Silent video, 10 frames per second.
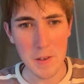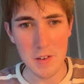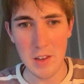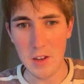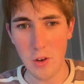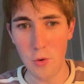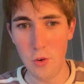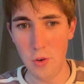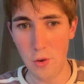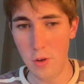
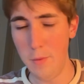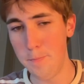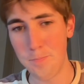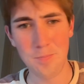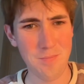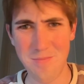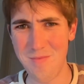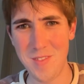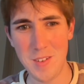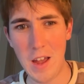decoder,
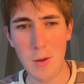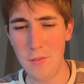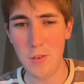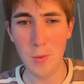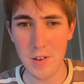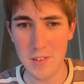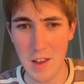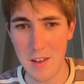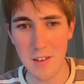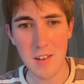however you want to say
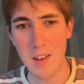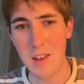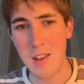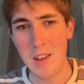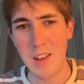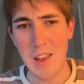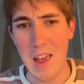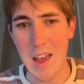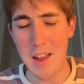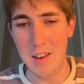it,
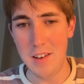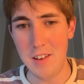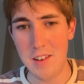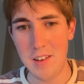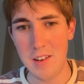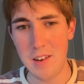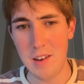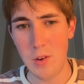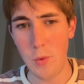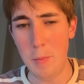and
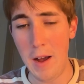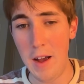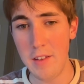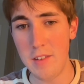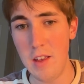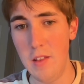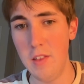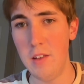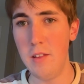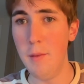we pass in
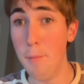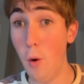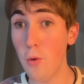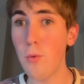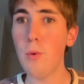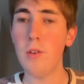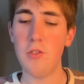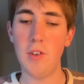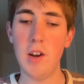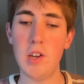the model
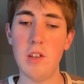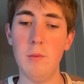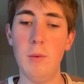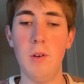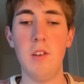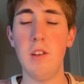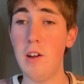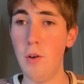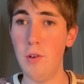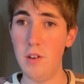structure that we want to
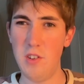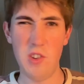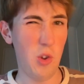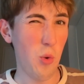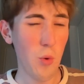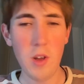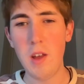decode it to,